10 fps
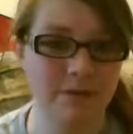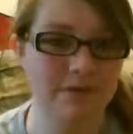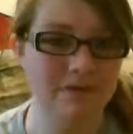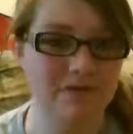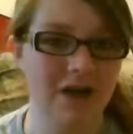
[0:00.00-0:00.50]

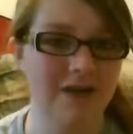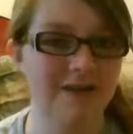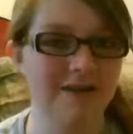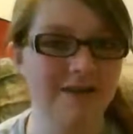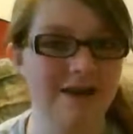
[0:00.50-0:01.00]
but we've
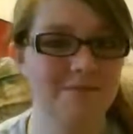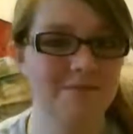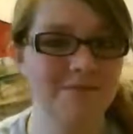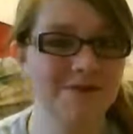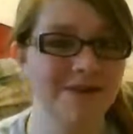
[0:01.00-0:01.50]
tried doing that
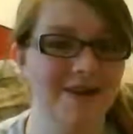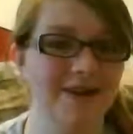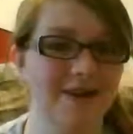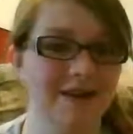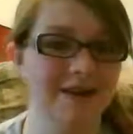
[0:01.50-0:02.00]
before
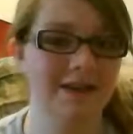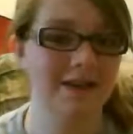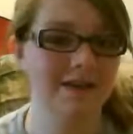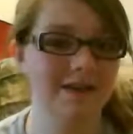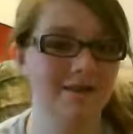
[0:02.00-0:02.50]
and
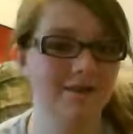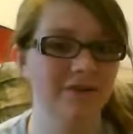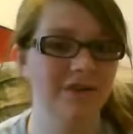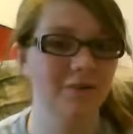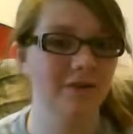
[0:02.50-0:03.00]
it didn't
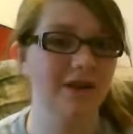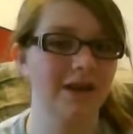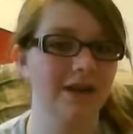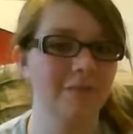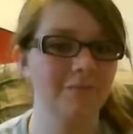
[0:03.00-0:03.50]
really
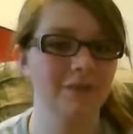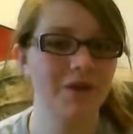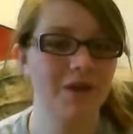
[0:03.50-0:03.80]
work out.